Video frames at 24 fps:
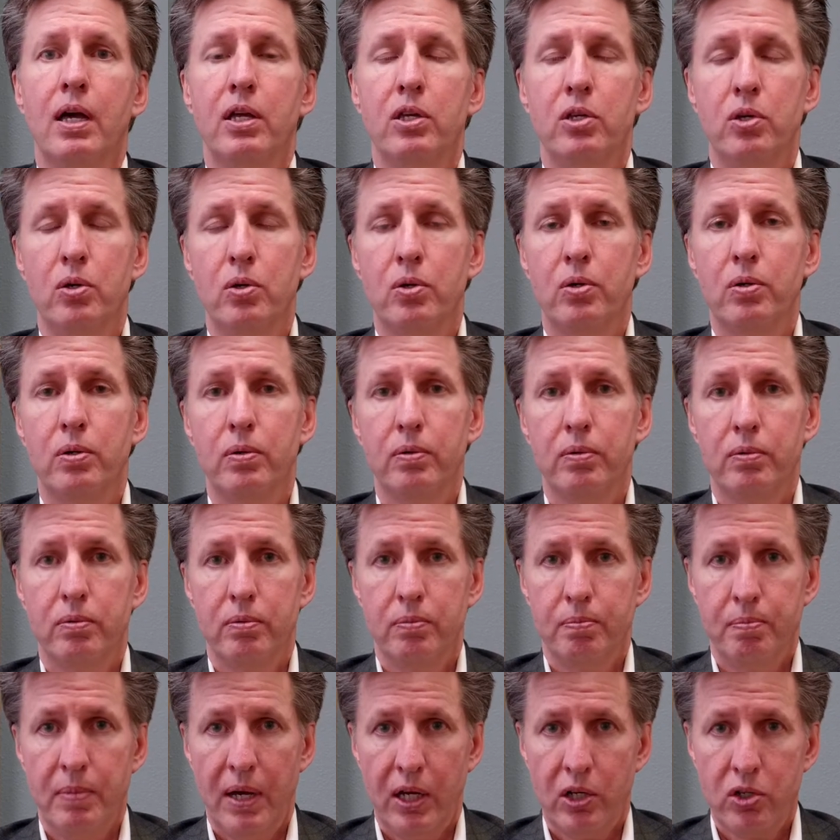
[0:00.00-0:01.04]
You
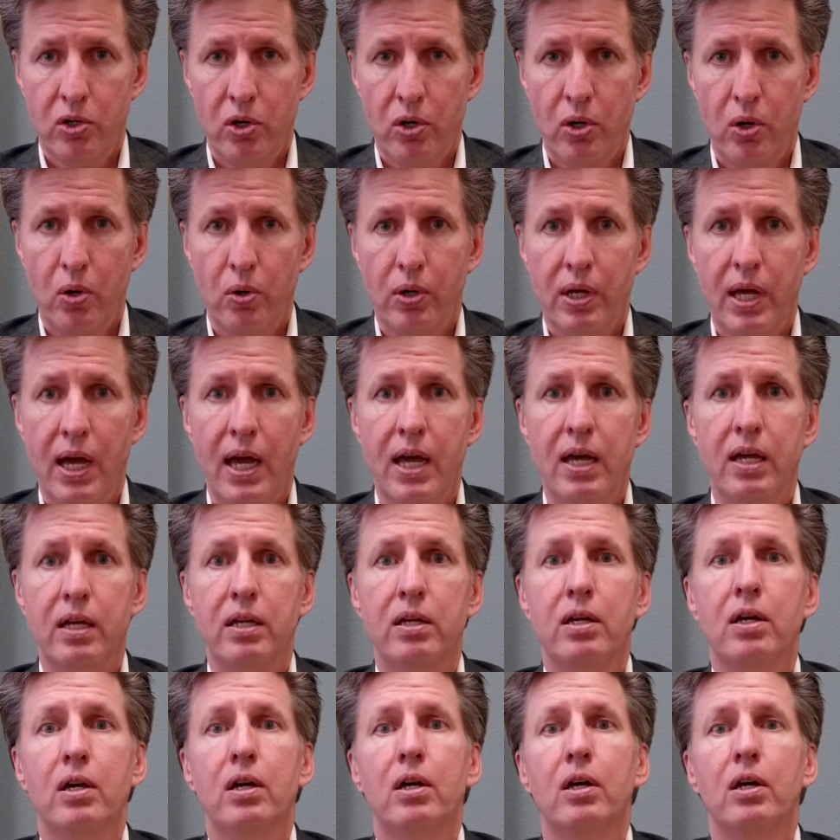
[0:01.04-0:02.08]
make sure you're
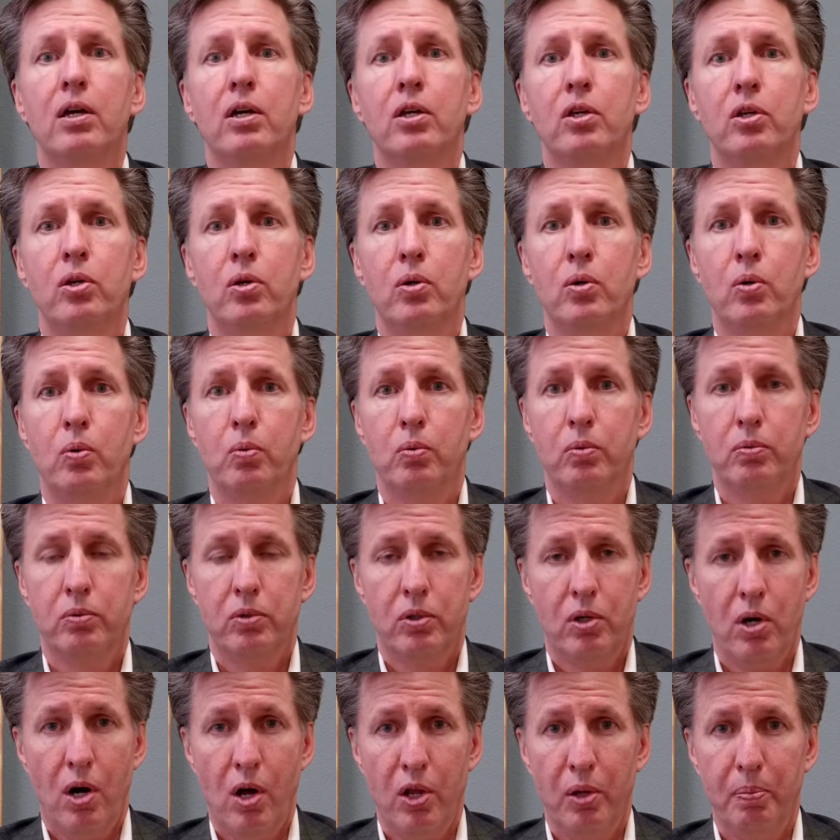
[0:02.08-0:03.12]
okay, you
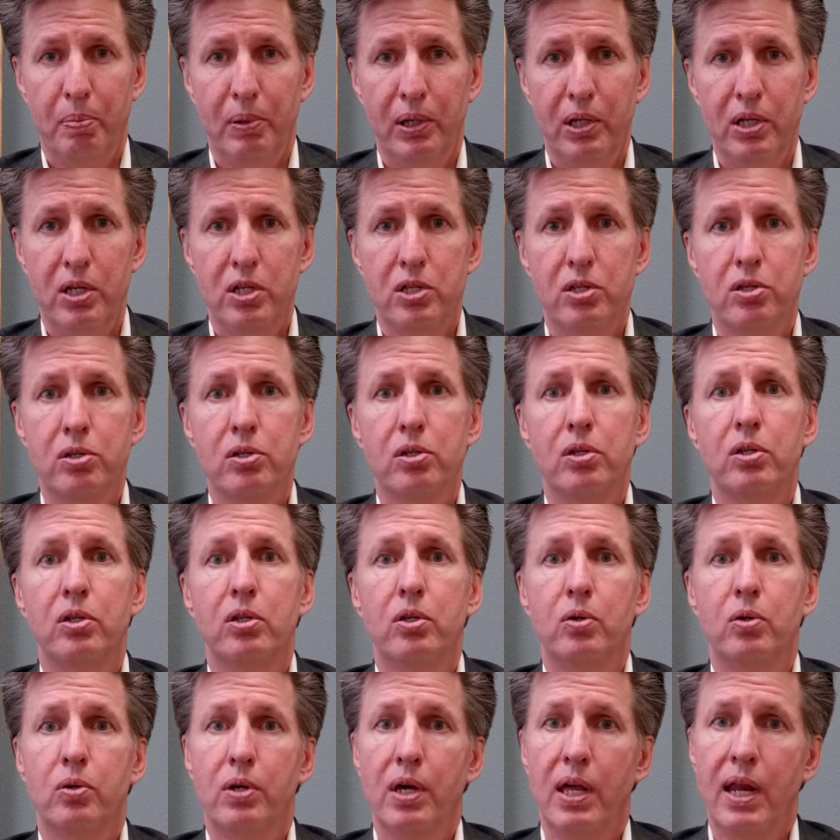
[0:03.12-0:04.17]
call the police,
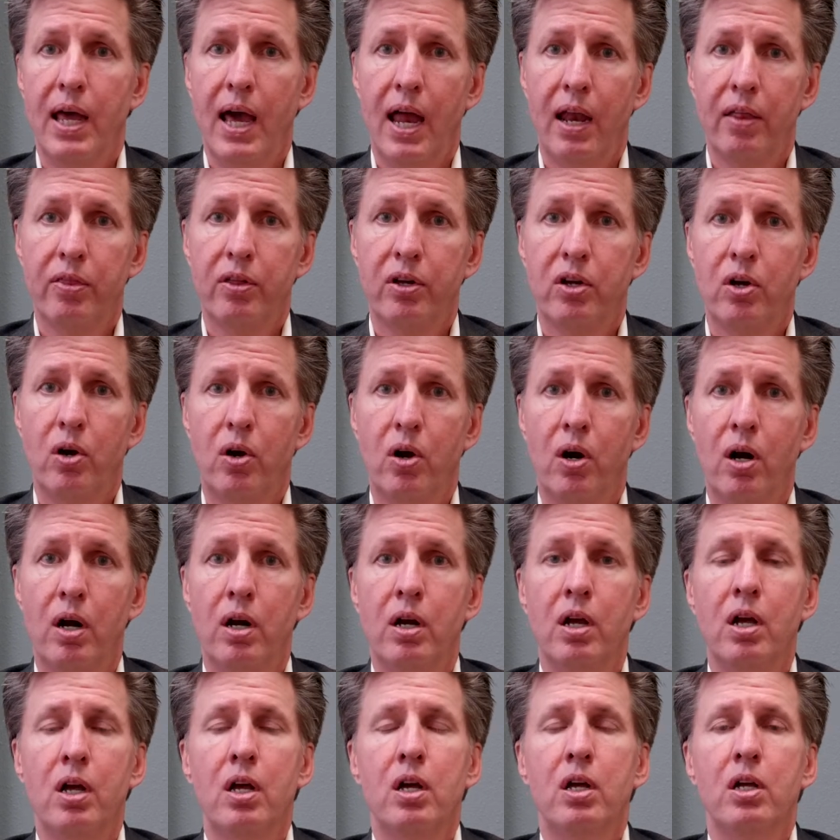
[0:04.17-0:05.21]
you get out of the car,
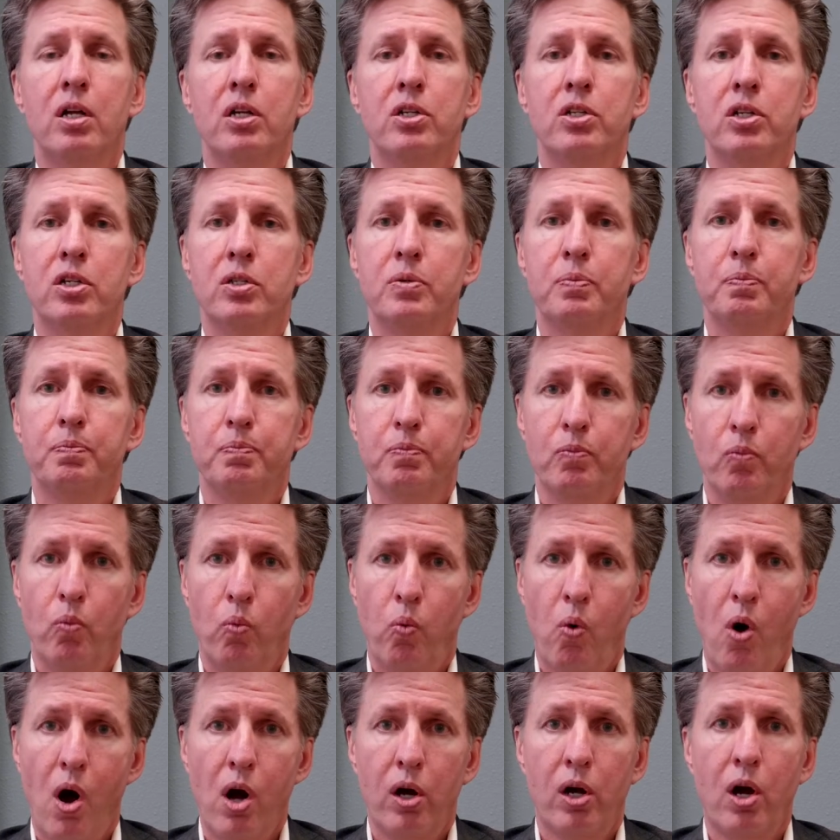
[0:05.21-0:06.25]
just
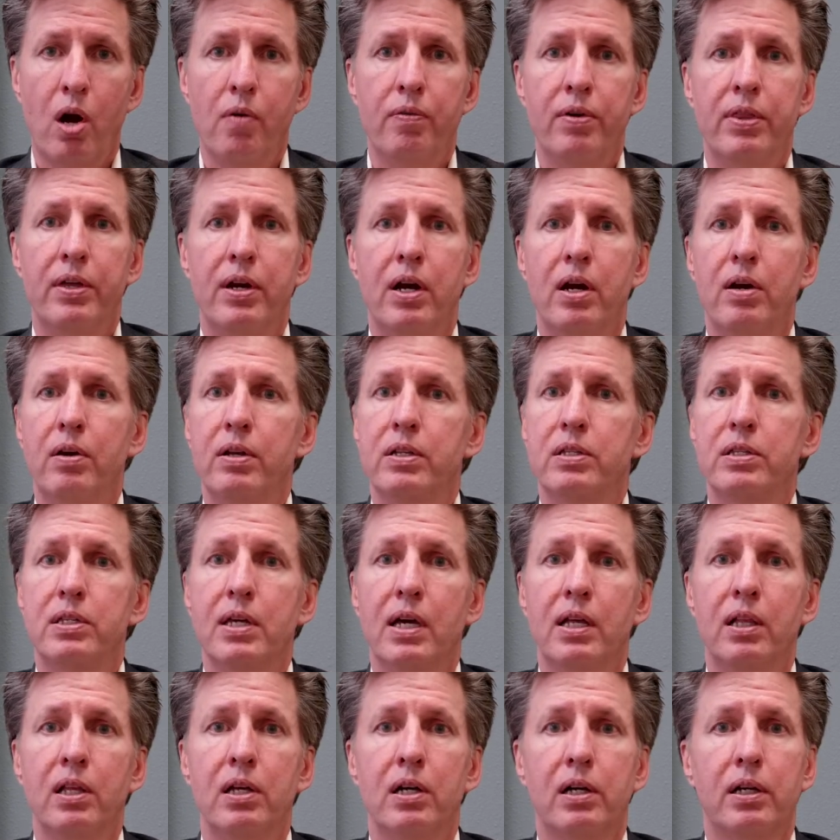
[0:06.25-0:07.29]
walk over there and say,
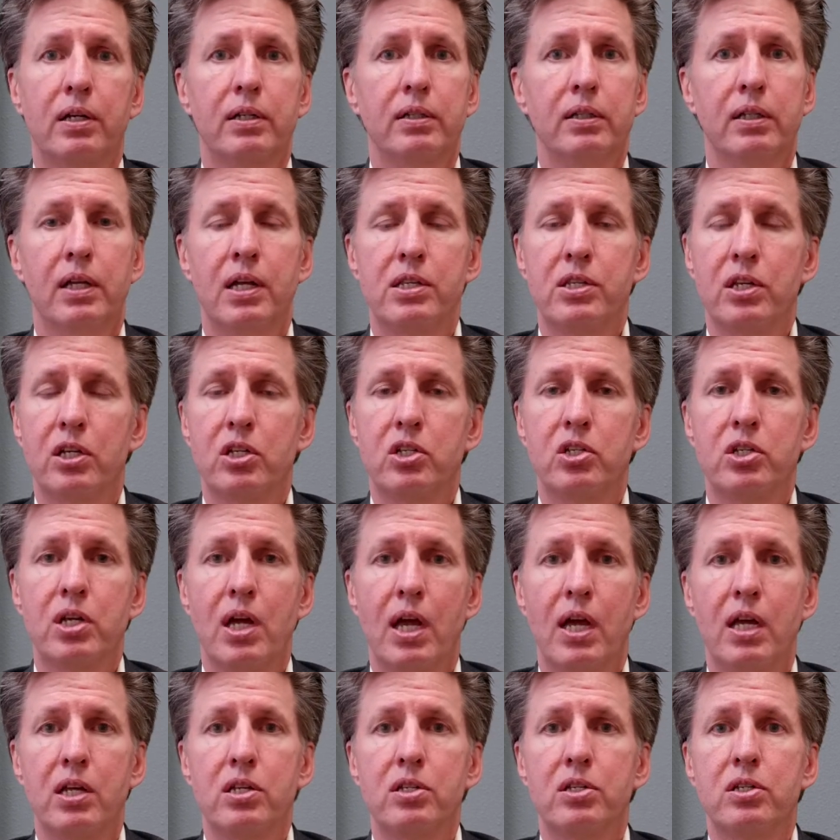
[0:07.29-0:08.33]
look, let's
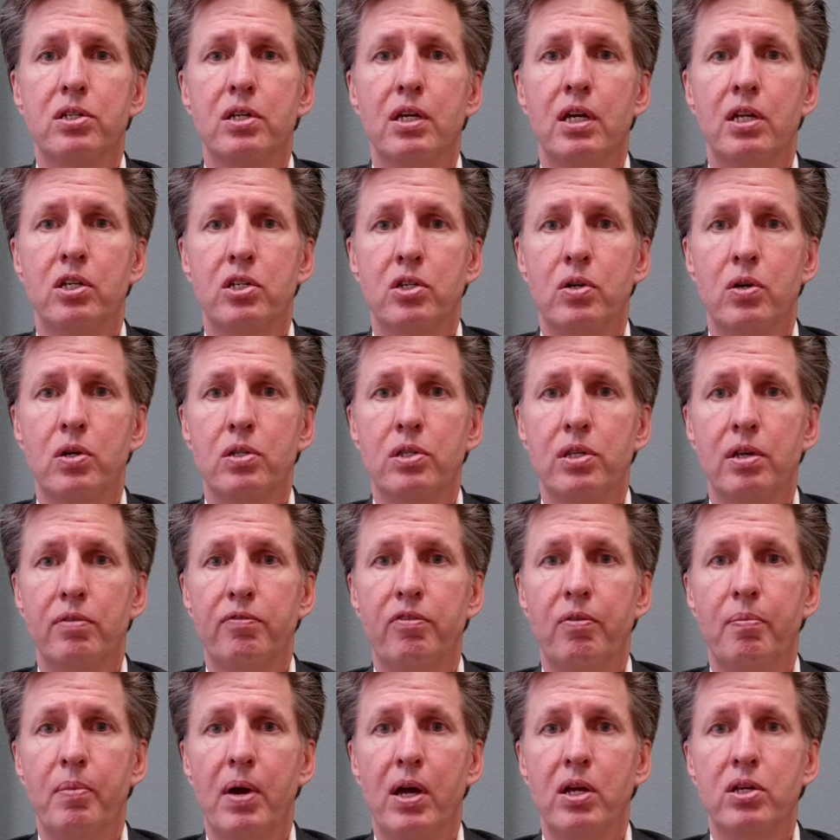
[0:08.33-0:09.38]
exchange insurance
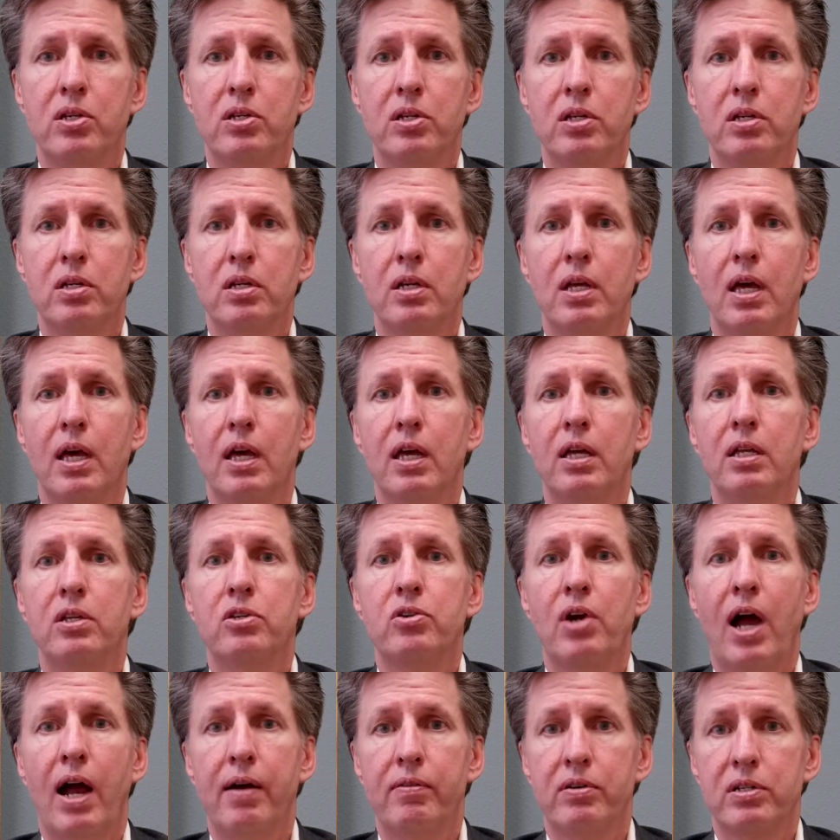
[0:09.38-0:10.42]
information and
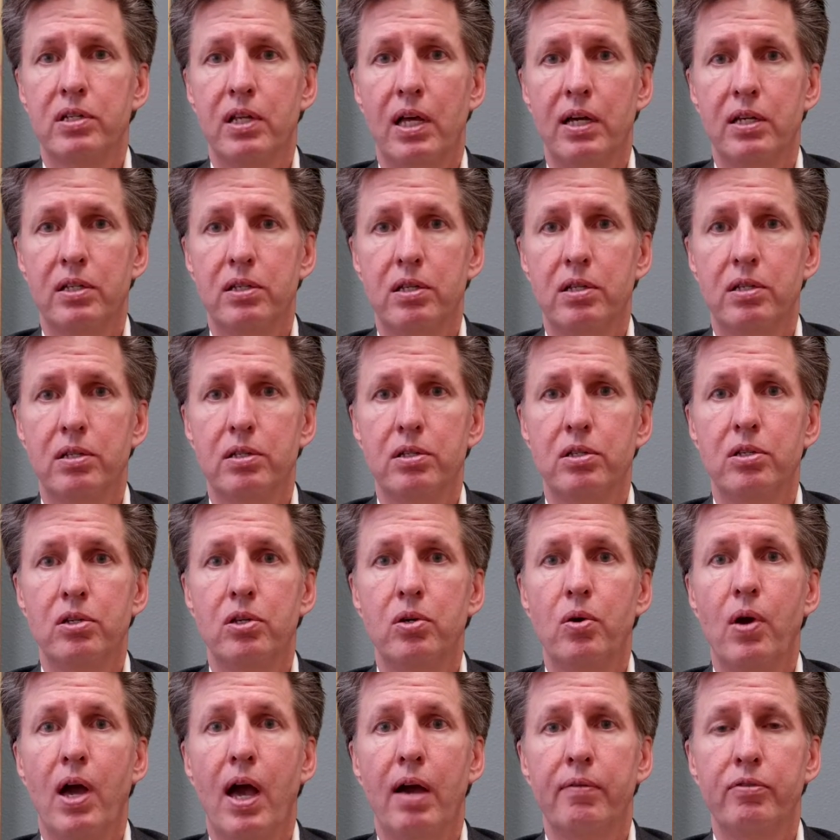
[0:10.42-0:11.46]
driver's license. Do
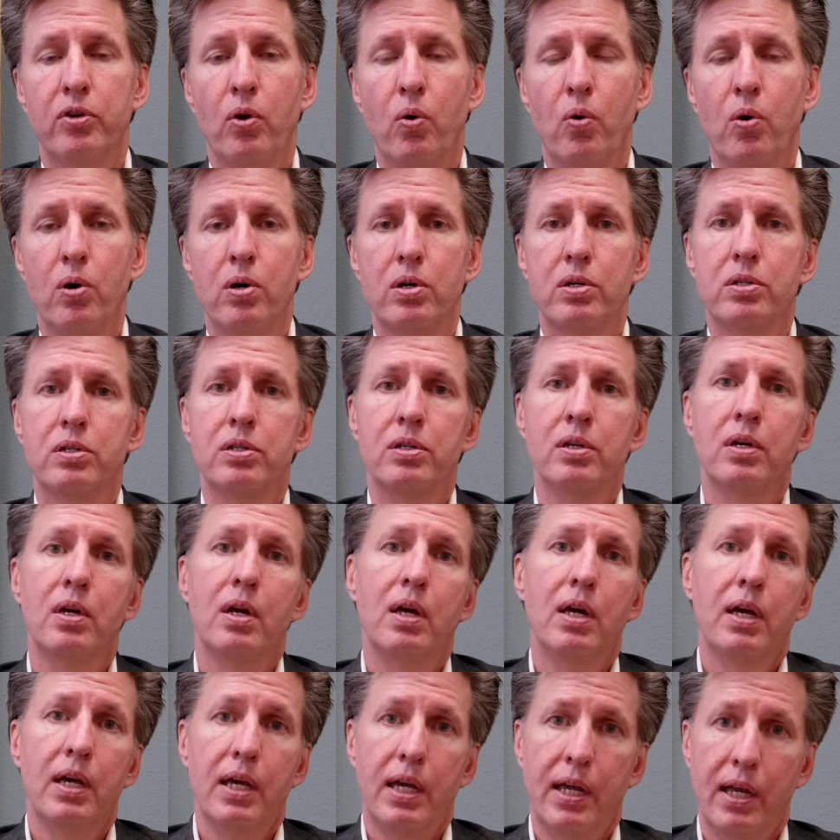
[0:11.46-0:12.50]
you have yours?
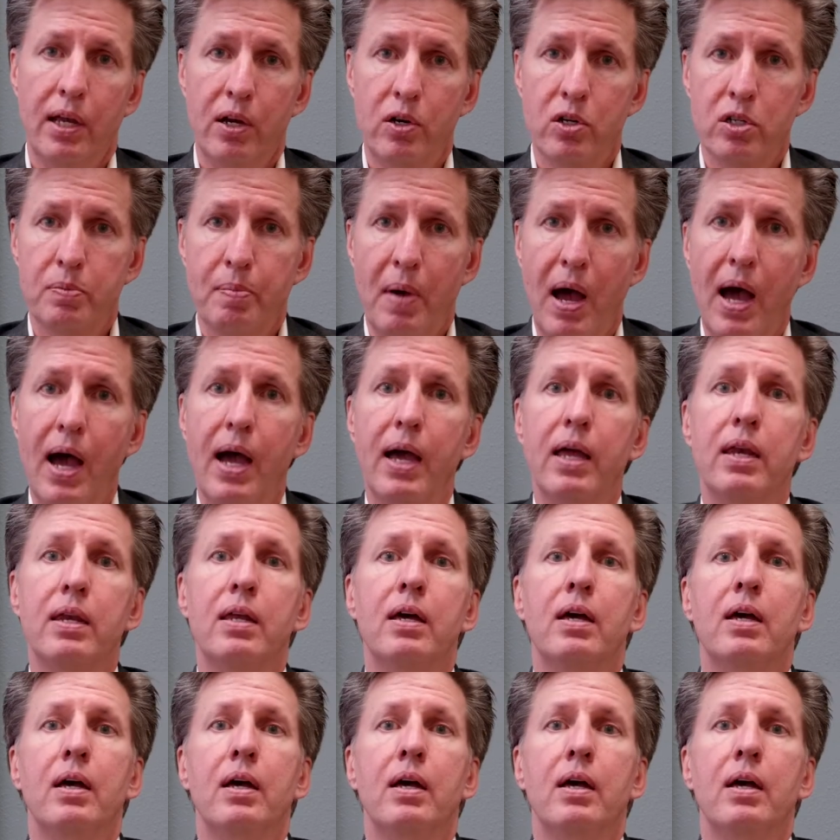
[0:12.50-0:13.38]
Here's mine.